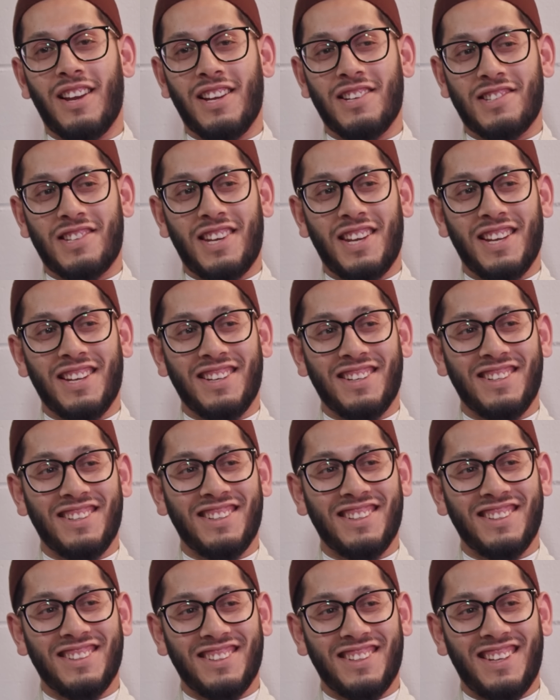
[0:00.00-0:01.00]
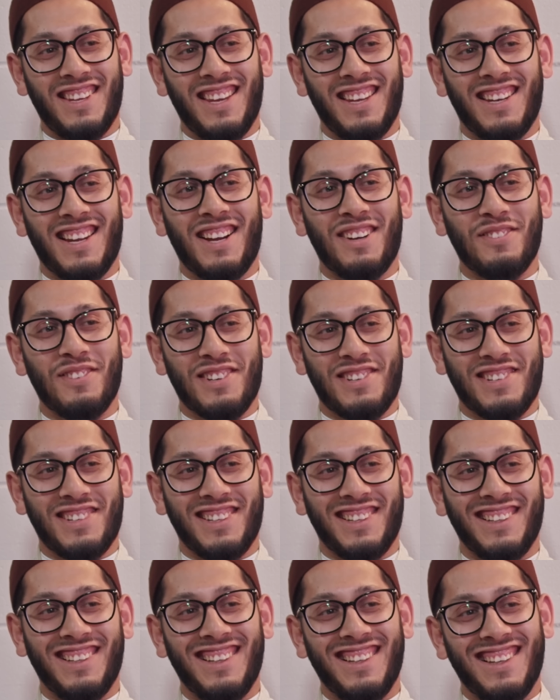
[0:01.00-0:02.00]
nice kit. Oh, the kit out,
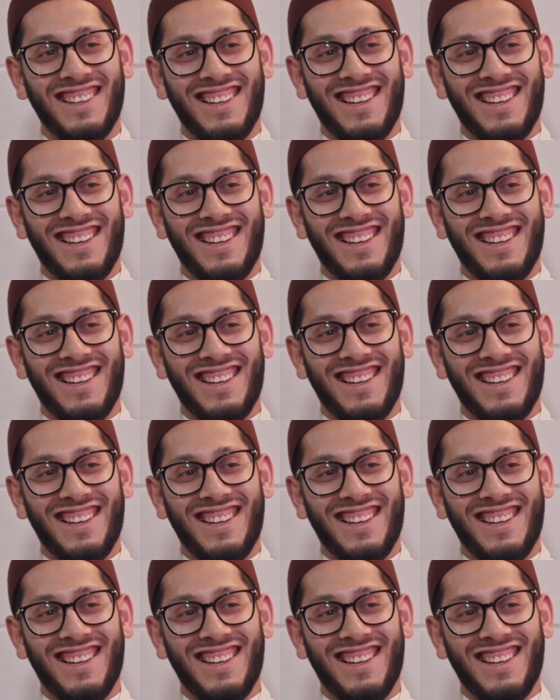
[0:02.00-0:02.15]
mashallah.